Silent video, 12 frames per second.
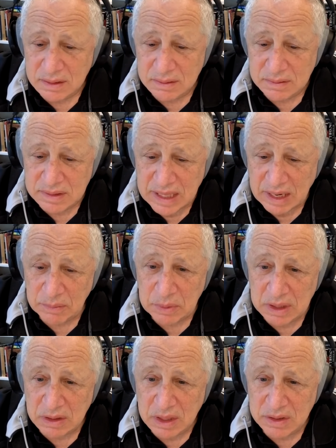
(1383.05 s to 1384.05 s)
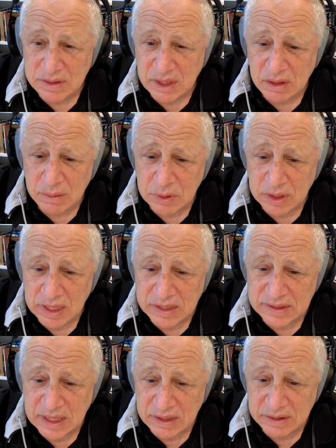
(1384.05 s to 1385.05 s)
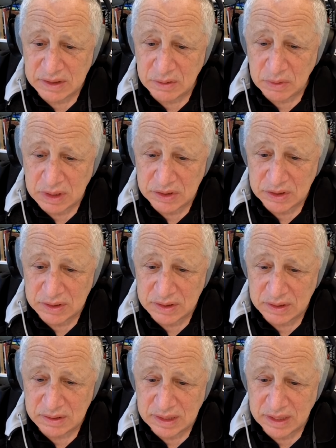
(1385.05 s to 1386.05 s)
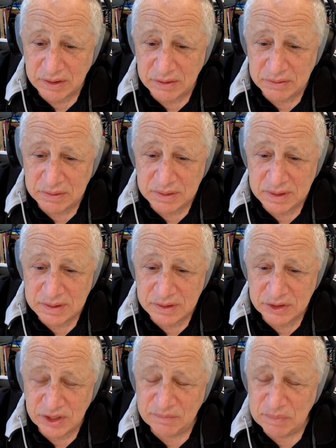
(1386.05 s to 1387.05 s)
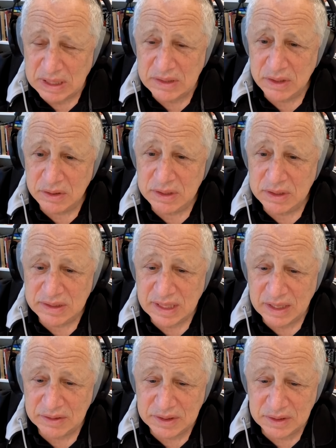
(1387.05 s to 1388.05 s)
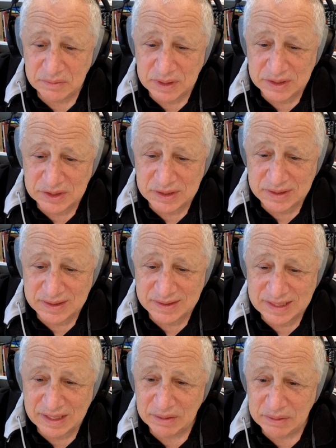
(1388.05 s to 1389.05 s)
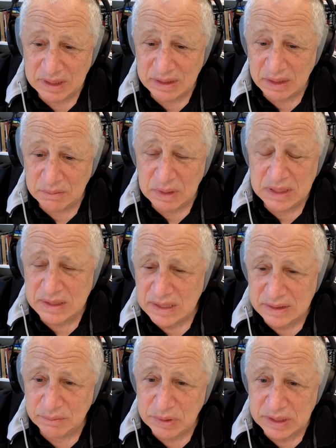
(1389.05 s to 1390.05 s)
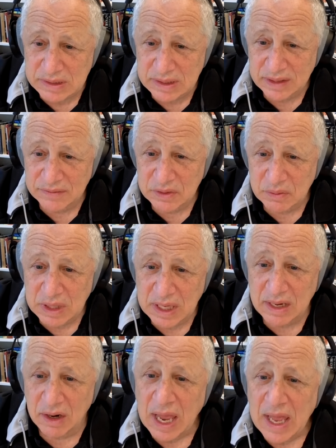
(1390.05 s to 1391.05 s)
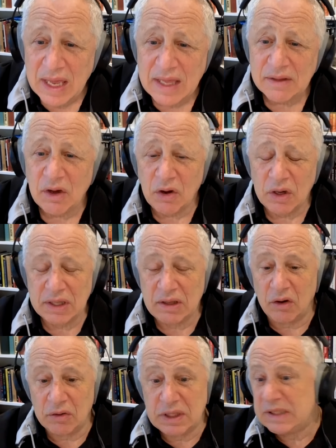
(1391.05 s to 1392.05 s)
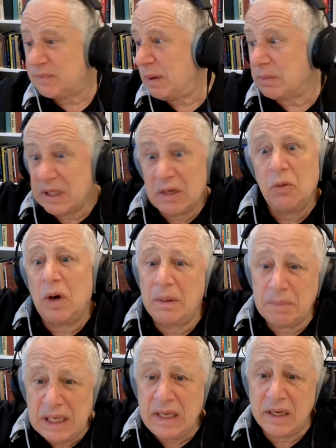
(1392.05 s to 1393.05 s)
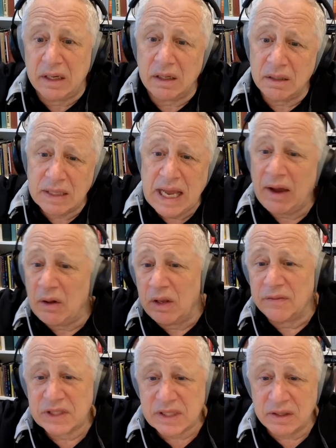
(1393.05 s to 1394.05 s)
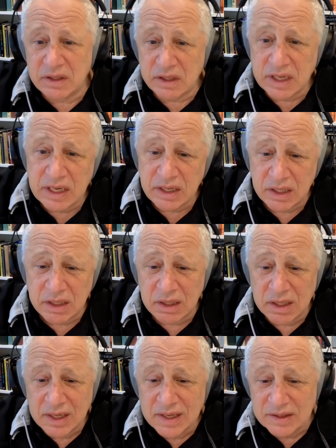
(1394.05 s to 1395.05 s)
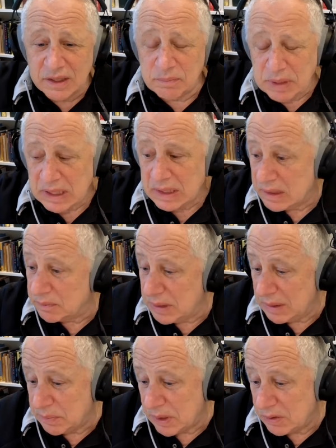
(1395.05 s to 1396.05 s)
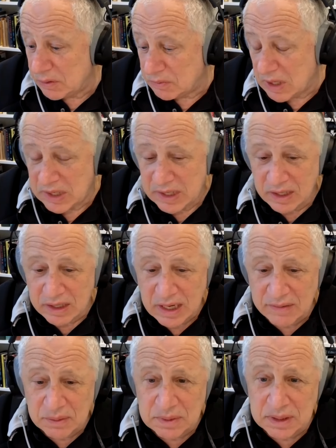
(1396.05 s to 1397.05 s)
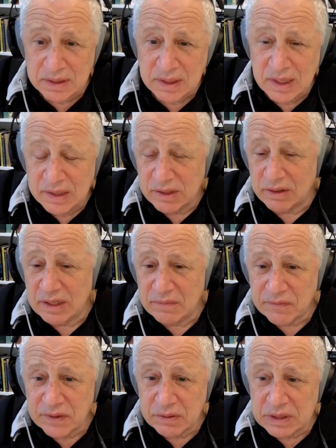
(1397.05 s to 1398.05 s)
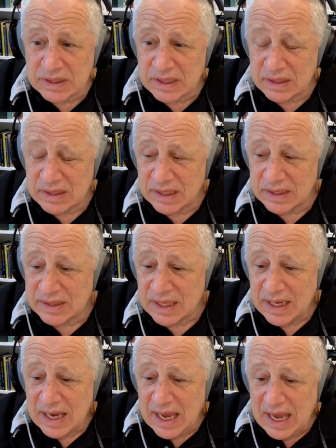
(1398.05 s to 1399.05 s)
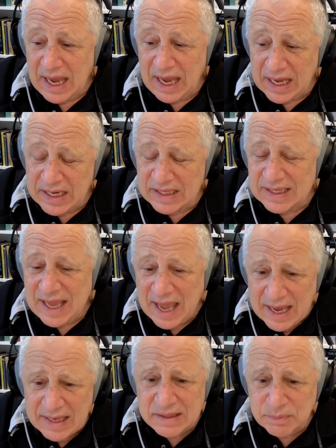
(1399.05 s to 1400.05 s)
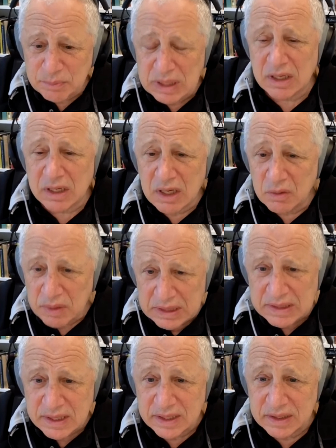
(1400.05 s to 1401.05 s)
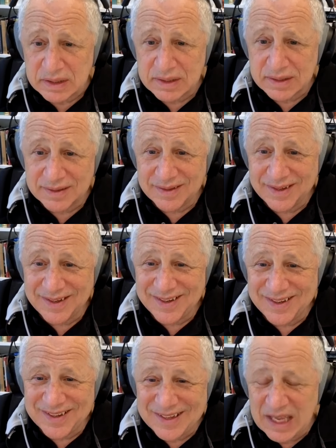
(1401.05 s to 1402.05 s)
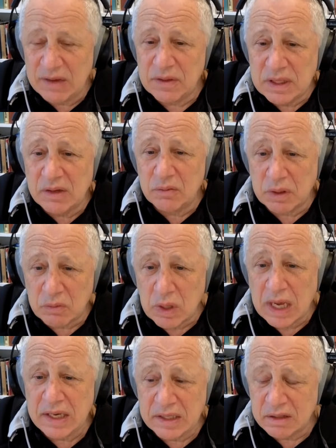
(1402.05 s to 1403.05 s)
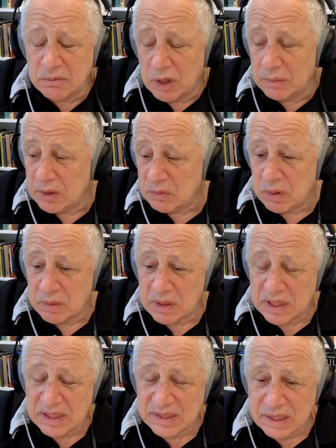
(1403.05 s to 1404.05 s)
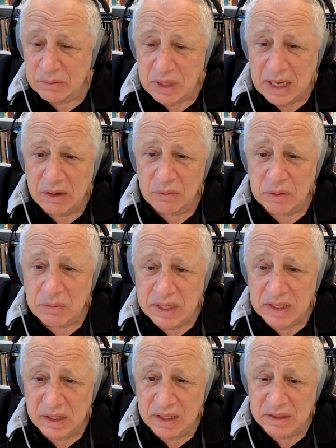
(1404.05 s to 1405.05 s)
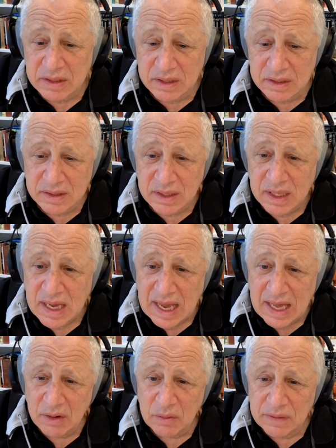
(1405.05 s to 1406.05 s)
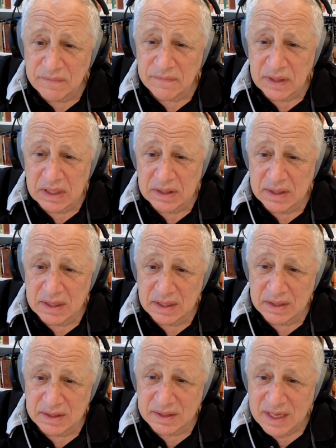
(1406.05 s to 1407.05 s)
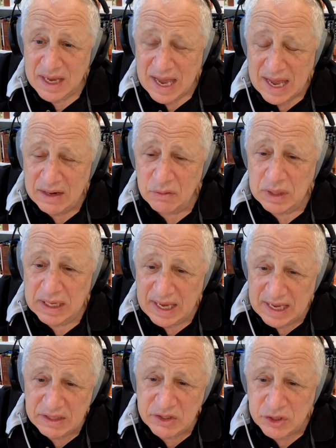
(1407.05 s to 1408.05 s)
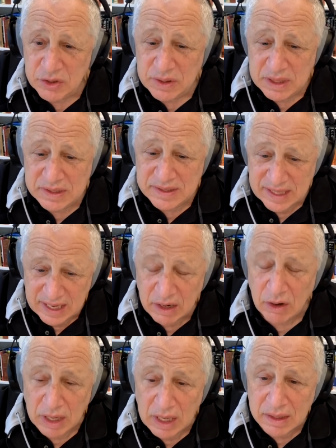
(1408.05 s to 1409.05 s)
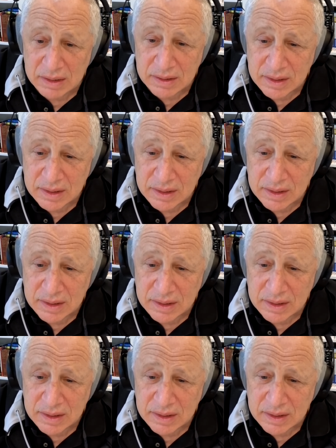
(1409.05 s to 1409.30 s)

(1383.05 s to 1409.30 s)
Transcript: Now Mark Zuckerberg has a house in Washington. Now Jeff Bezos has a house in Washington. Now Elon Musk has a place he lives in. These people didn't want to be here. Now all of a sudden they're here. They're picking the people who are running our government. They're influencing things. And it can't be a coincidence, given that we're right at the moment where we're going to say, well, how do we regulate this? How do we fund this? How do we enter this era?